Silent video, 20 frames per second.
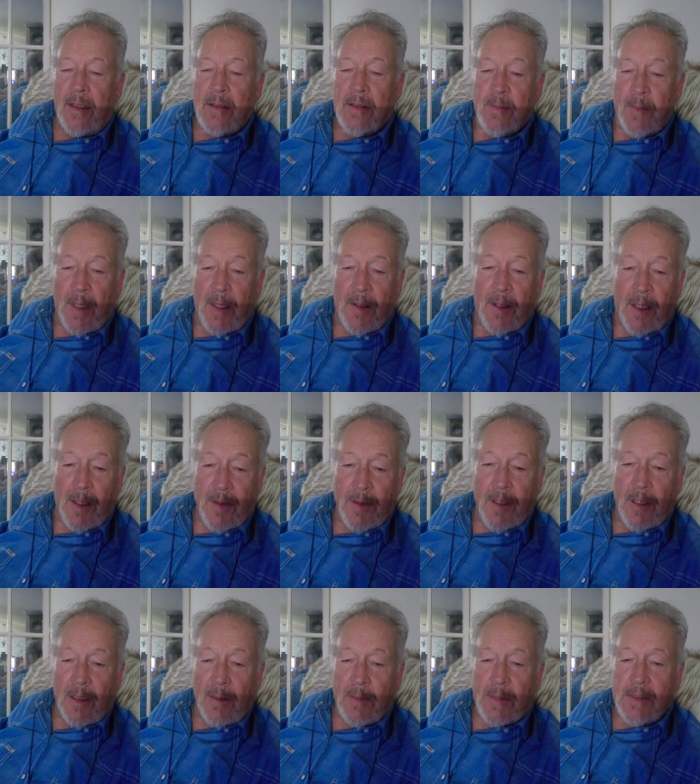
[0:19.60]
It's about
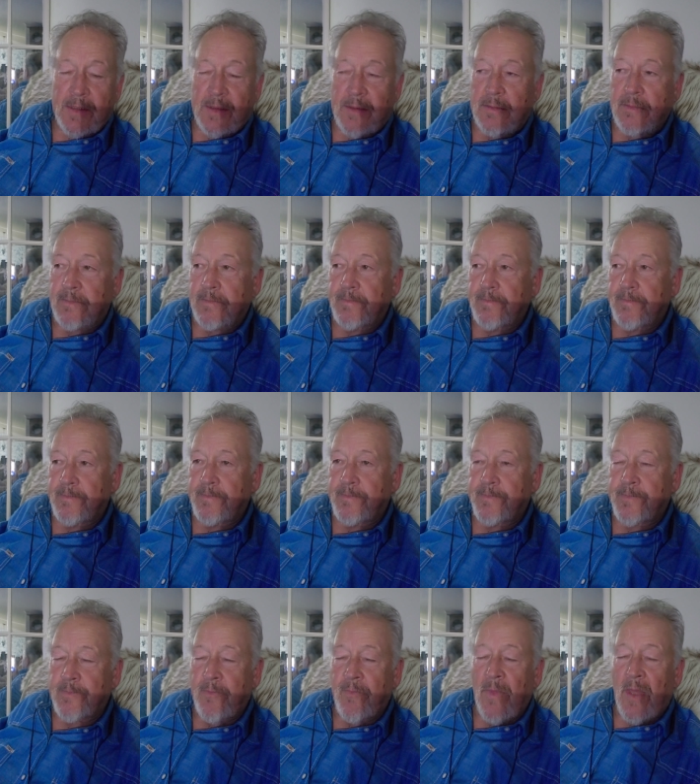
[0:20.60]
Honda Elements.
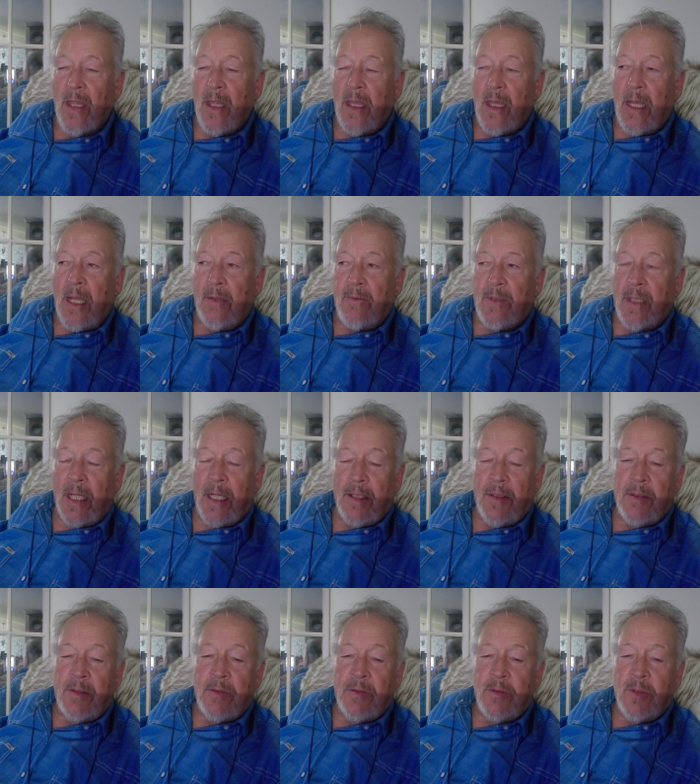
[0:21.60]
I've
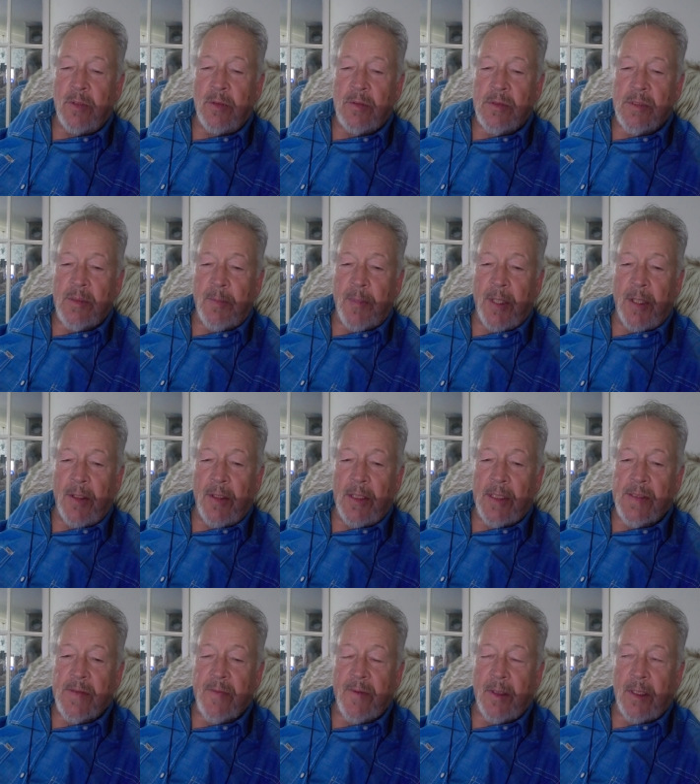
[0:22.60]
got Doodles of
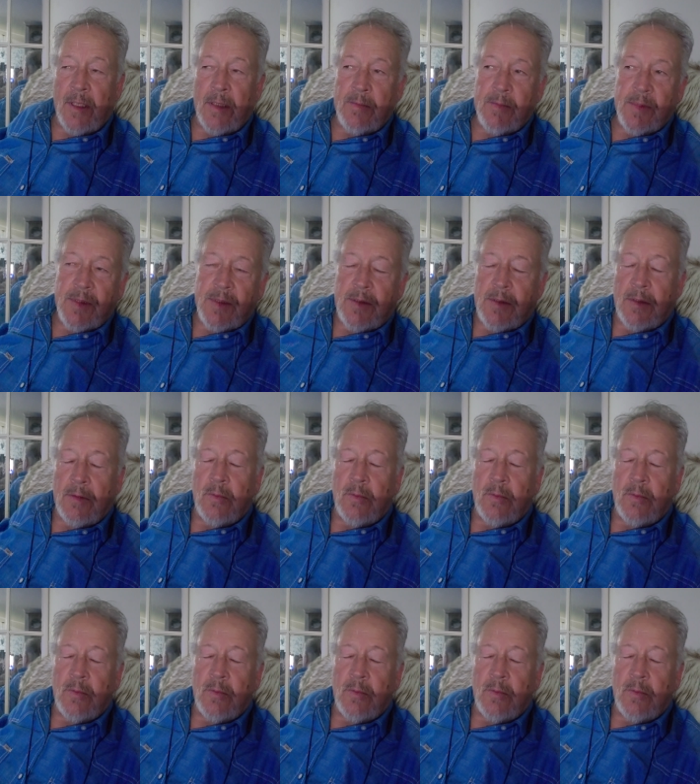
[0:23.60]
Paradise Farms.